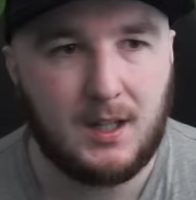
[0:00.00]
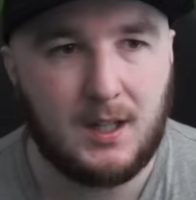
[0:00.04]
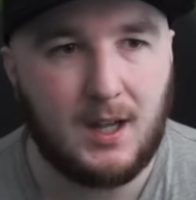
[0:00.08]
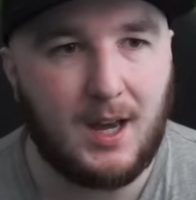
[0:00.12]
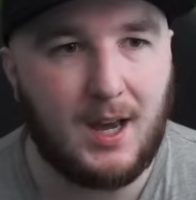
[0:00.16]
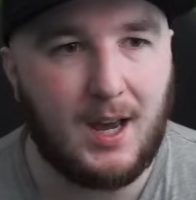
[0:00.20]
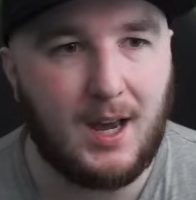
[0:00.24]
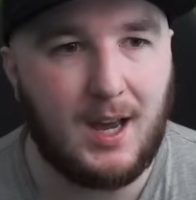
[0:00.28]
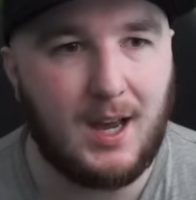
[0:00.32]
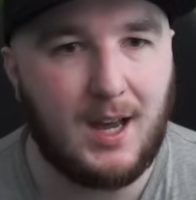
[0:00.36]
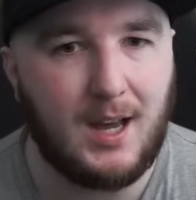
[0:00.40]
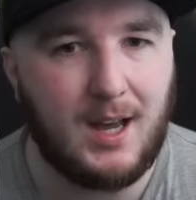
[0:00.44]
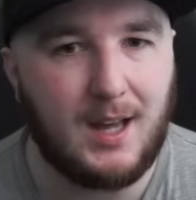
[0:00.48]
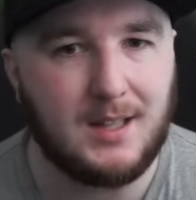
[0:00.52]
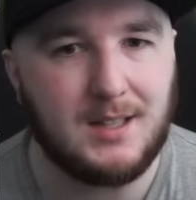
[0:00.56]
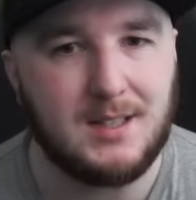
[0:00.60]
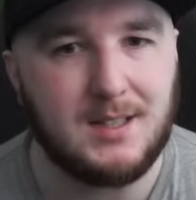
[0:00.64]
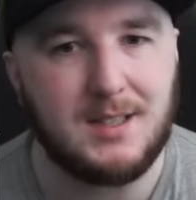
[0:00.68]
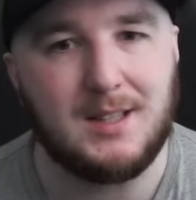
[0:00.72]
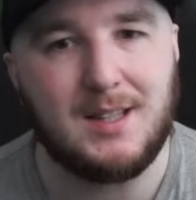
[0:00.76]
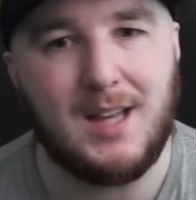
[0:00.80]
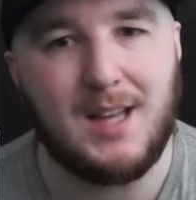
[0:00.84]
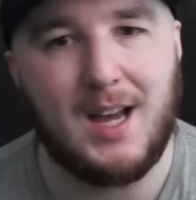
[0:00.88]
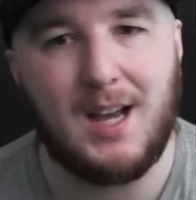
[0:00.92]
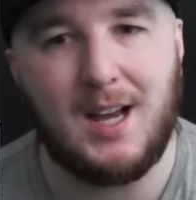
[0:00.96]
And
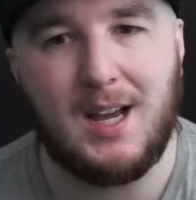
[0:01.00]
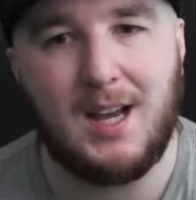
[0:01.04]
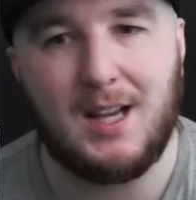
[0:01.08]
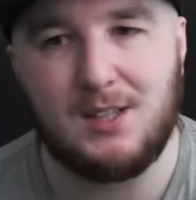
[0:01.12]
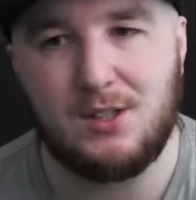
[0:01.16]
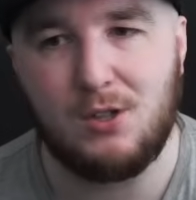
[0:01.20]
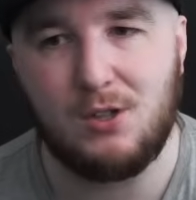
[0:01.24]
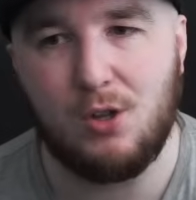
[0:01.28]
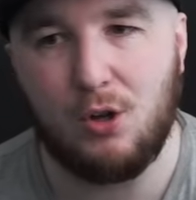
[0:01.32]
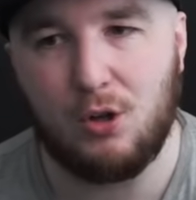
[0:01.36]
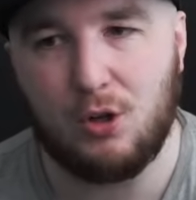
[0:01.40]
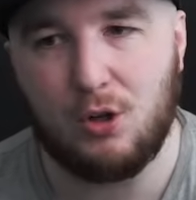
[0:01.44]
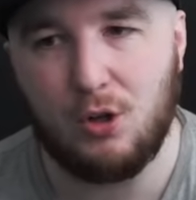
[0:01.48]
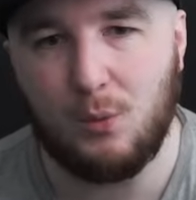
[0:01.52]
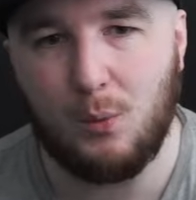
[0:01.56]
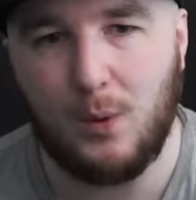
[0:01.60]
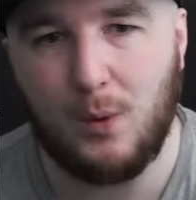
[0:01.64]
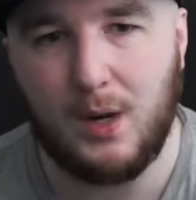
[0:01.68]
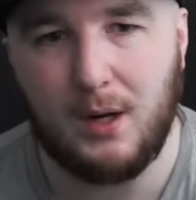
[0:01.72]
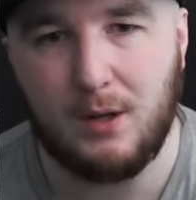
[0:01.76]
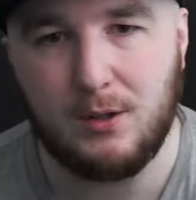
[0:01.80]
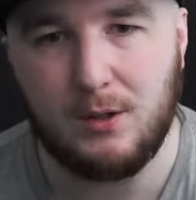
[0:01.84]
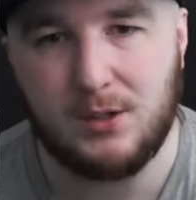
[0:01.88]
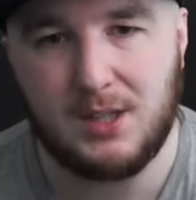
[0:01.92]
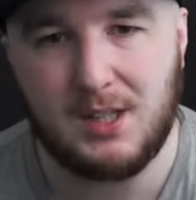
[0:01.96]
that has not gone
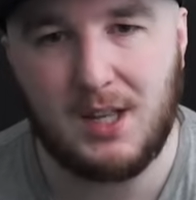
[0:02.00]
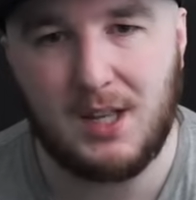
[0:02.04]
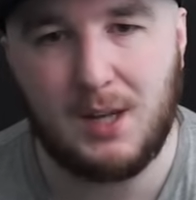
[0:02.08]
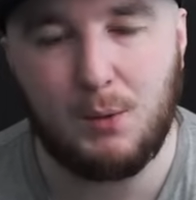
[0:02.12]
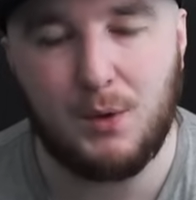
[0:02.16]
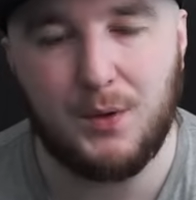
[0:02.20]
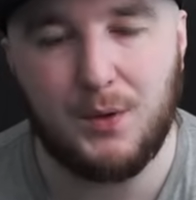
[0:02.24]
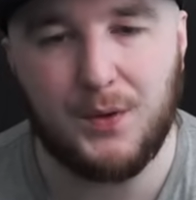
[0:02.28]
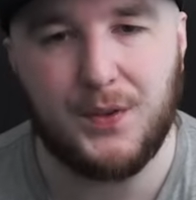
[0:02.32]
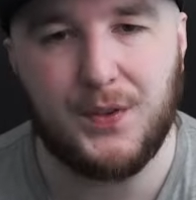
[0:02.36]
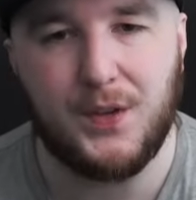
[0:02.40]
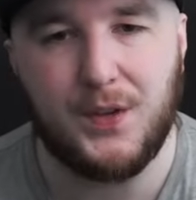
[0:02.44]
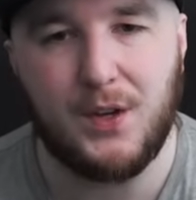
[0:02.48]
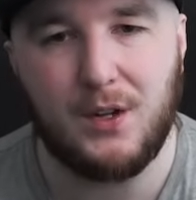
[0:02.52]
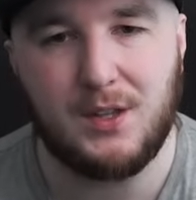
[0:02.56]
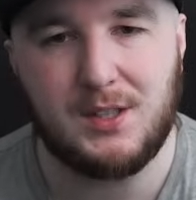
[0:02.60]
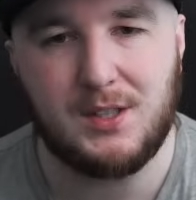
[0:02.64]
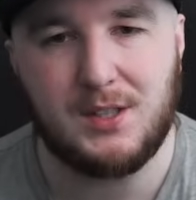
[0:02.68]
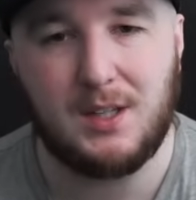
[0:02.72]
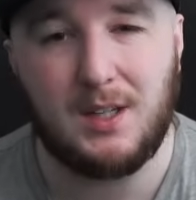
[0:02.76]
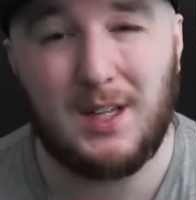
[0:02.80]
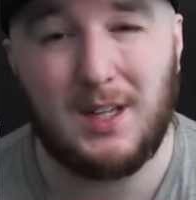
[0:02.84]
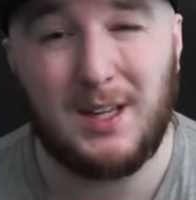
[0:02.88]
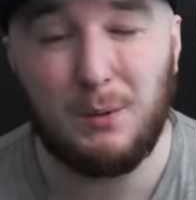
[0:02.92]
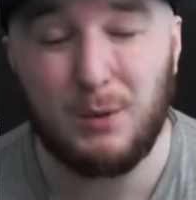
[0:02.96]
well. So they want
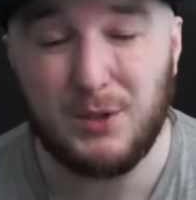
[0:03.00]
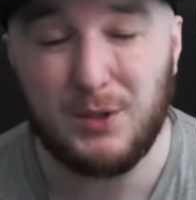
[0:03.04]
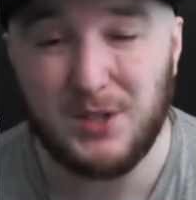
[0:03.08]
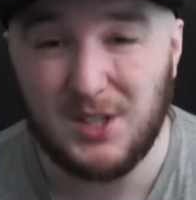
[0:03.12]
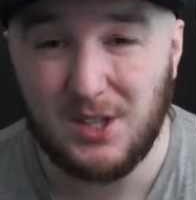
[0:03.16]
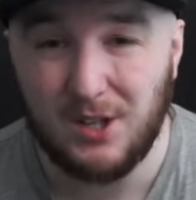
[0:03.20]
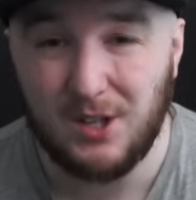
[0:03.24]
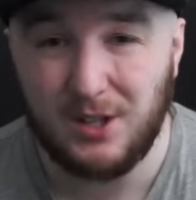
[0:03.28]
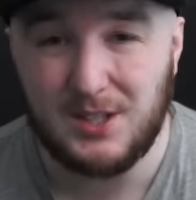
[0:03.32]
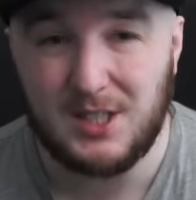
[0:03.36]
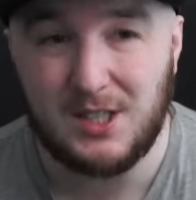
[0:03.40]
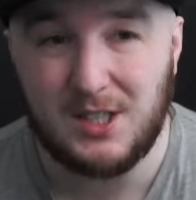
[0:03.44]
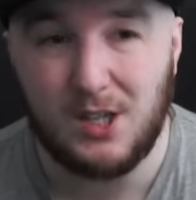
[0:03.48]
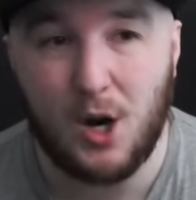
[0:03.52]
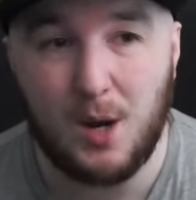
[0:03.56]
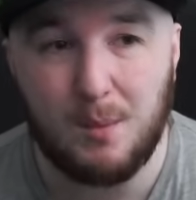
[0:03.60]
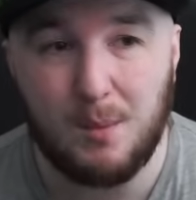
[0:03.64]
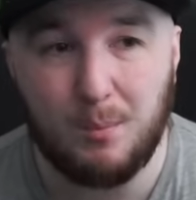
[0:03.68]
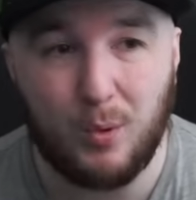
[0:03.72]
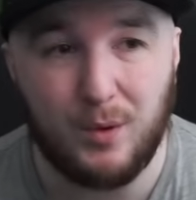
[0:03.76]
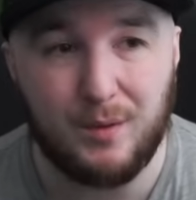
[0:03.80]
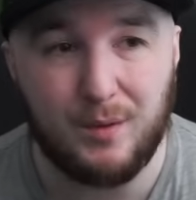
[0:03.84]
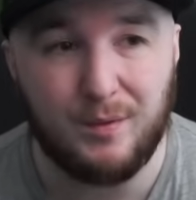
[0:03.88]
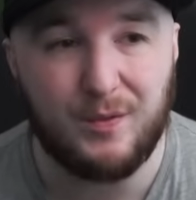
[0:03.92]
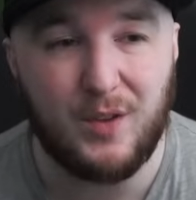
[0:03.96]
30. He wants
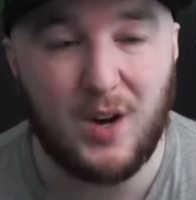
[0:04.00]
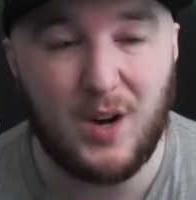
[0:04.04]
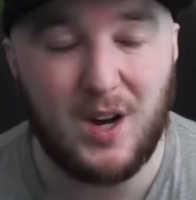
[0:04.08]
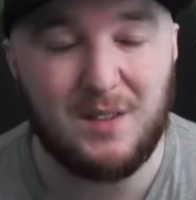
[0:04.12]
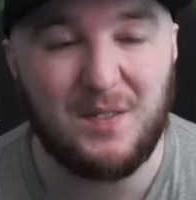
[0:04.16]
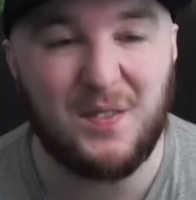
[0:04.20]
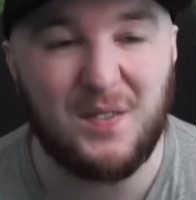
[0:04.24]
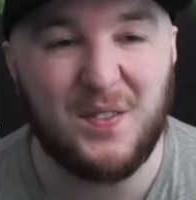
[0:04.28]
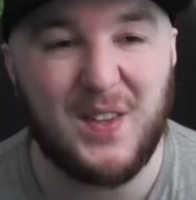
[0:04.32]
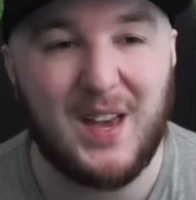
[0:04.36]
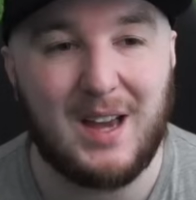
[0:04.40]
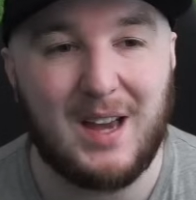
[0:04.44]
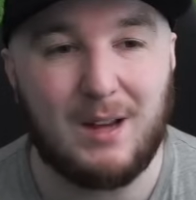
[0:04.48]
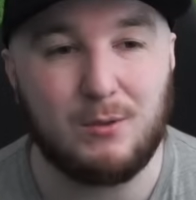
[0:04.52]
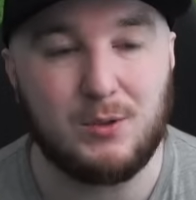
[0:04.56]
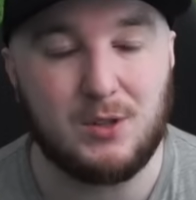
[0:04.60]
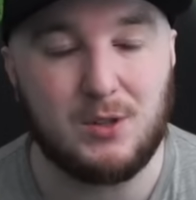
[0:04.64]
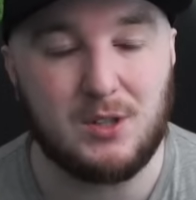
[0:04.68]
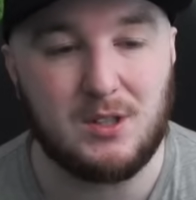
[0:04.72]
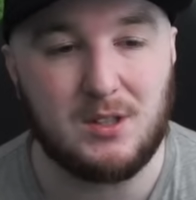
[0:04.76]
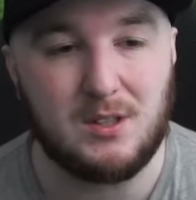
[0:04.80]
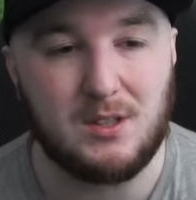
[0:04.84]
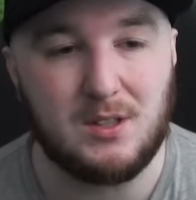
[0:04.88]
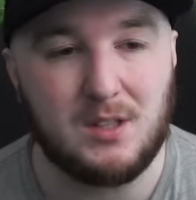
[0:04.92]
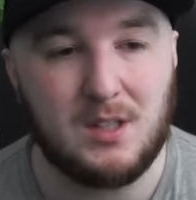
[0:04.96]

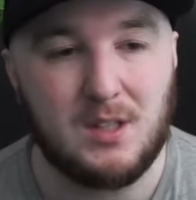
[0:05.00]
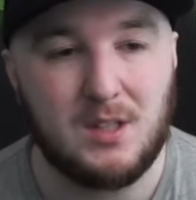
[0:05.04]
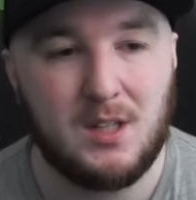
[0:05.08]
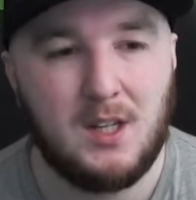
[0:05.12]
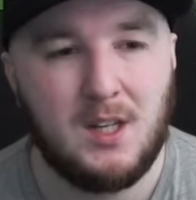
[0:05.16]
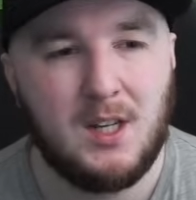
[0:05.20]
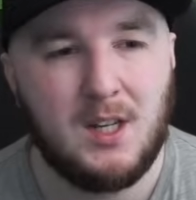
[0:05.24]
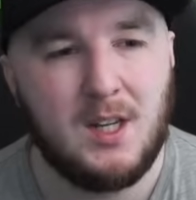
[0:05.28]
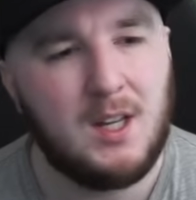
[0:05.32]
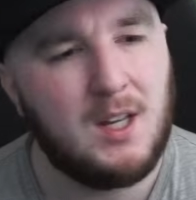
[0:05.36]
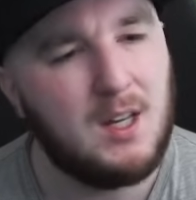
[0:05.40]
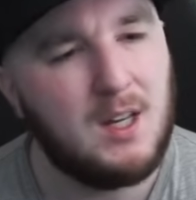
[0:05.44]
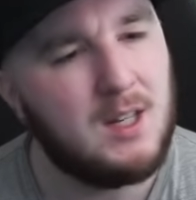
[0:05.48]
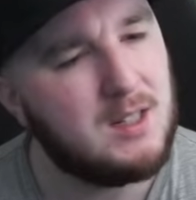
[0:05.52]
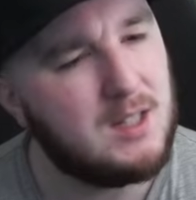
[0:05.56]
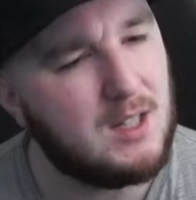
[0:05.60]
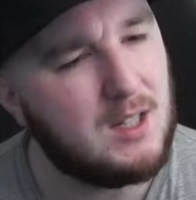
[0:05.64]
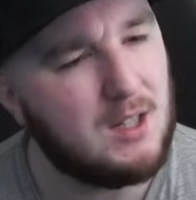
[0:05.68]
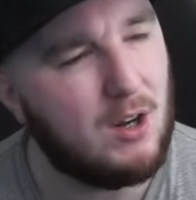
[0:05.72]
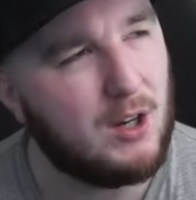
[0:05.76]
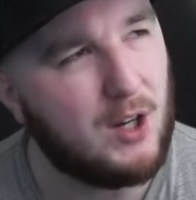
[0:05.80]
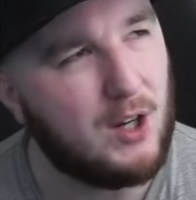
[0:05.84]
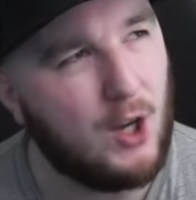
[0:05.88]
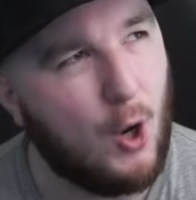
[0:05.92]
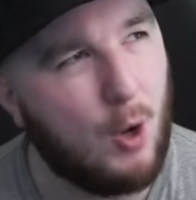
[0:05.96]
39,500.
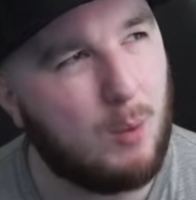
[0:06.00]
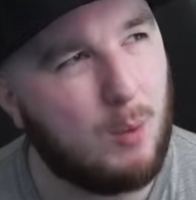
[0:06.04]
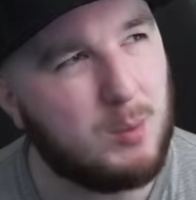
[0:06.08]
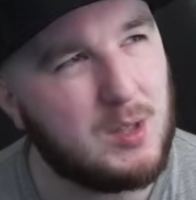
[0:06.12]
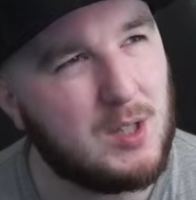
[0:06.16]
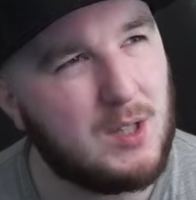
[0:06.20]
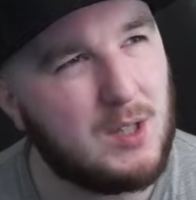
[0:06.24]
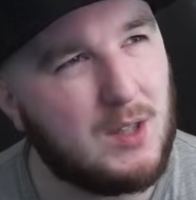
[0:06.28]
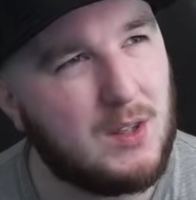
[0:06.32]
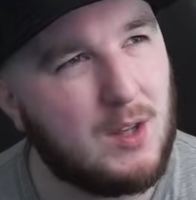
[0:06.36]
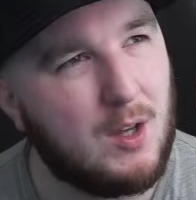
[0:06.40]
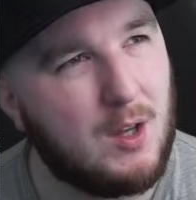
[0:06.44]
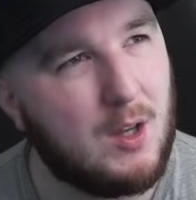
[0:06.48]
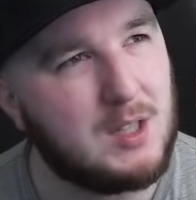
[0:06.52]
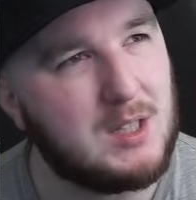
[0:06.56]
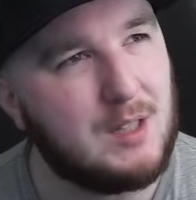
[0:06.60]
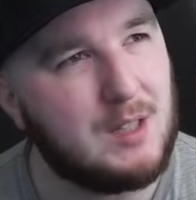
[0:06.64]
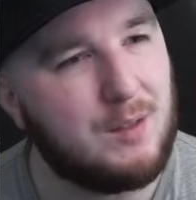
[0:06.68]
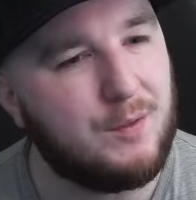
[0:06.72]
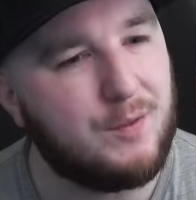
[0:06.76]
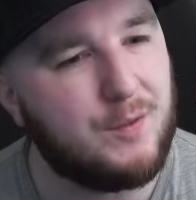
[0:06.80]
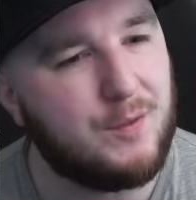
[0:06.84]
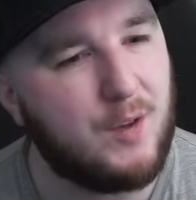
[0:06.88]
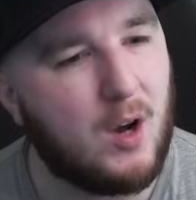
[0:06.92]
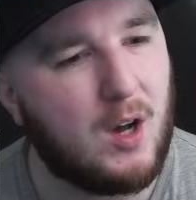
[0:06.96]
Didn't I go up to
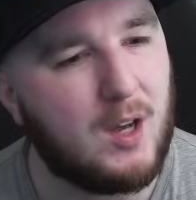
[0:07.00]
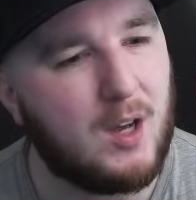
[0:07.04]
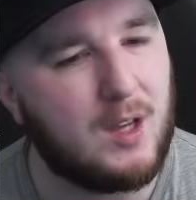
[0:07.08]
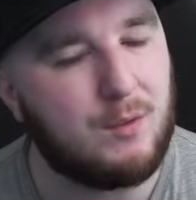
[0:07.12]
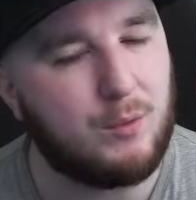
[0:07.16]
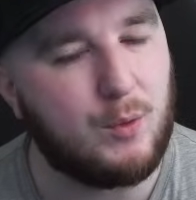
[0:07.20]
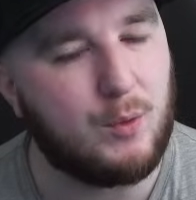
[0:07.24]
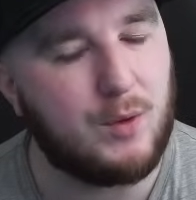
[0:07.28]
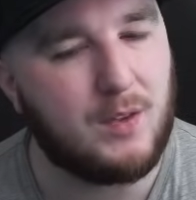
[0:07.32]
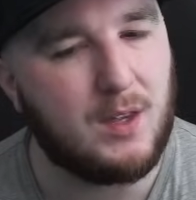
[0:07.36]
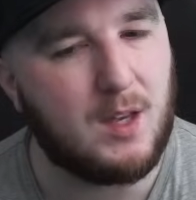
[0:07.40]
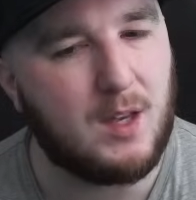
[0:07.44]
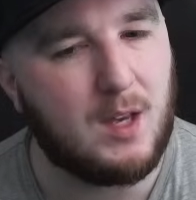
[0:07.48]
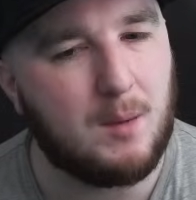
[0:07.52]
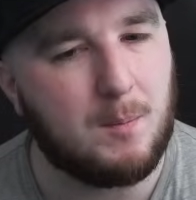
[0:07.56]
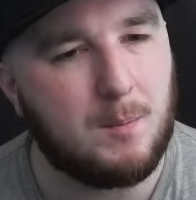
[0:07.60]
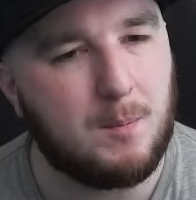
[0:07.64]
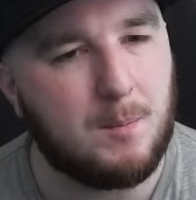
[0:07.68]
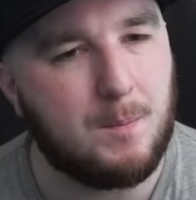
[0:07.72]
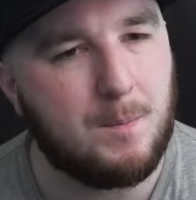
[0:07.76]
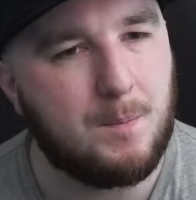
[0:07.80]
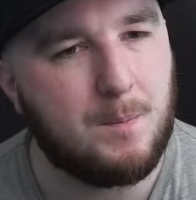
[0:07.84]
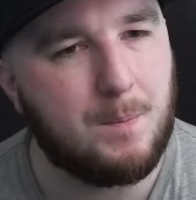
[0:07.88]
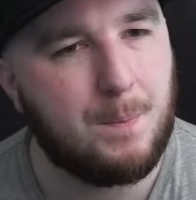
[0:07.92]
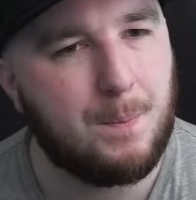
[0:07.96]
35 with
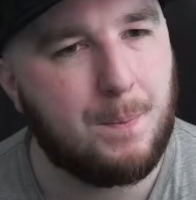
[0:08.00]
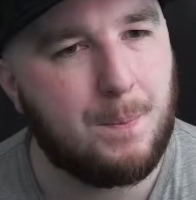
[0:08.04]
him?